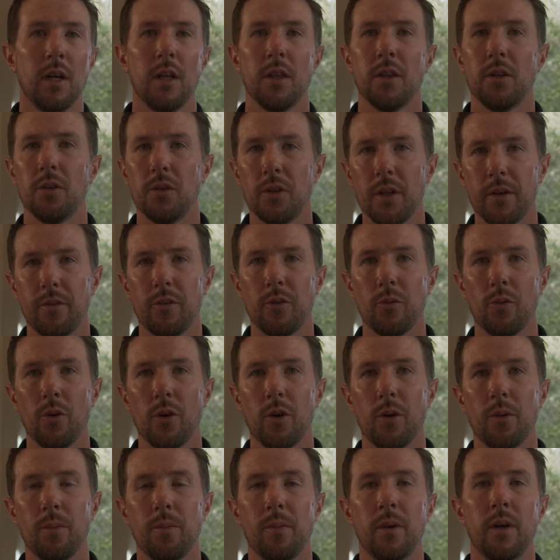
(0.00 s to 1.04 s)
the living
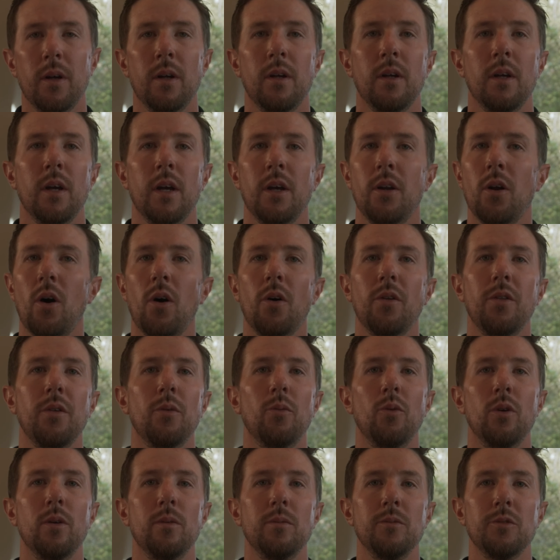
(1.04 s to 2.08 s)
room, and all of the
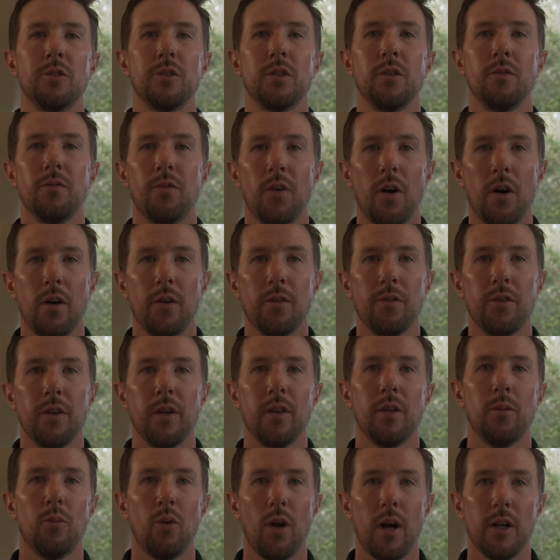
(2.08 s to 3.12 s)
rooms involved in the
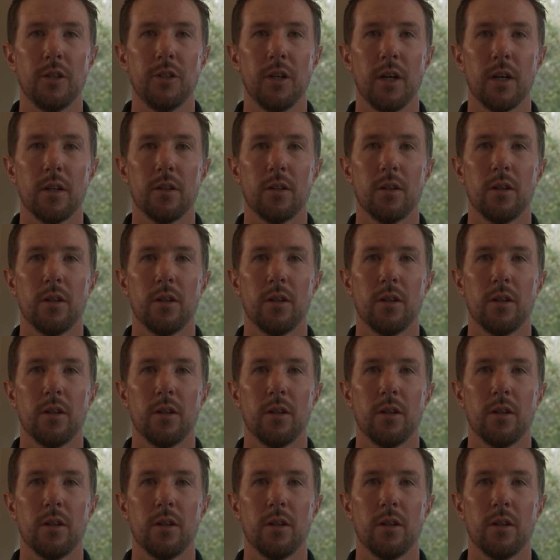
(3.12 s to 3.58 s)
project.